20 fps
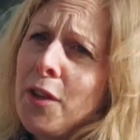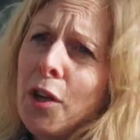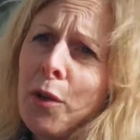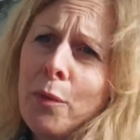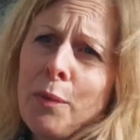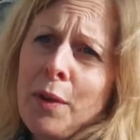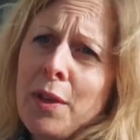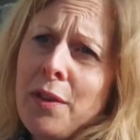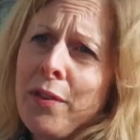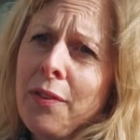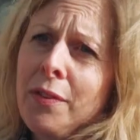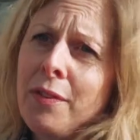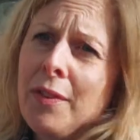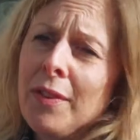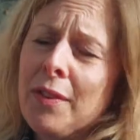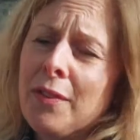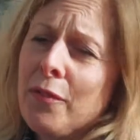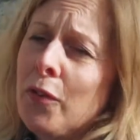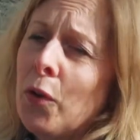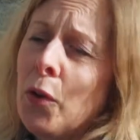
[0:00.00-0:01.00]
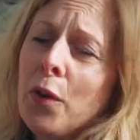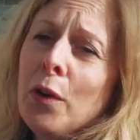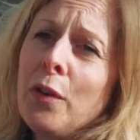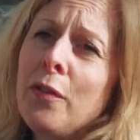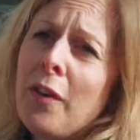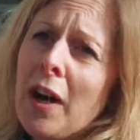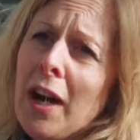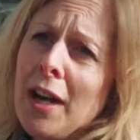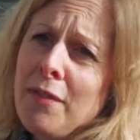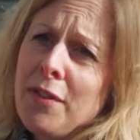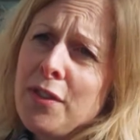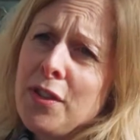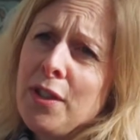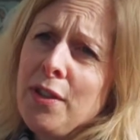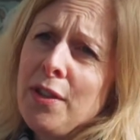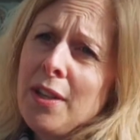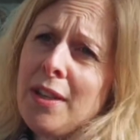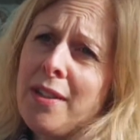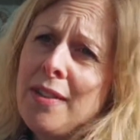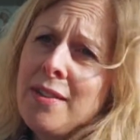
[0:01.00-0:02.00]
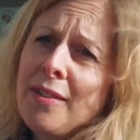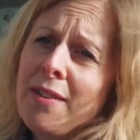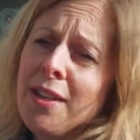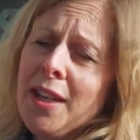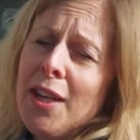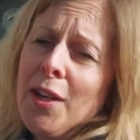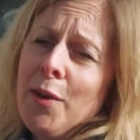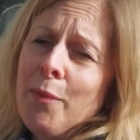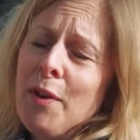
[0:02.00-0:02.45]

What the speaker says: not with 4 or 5 students.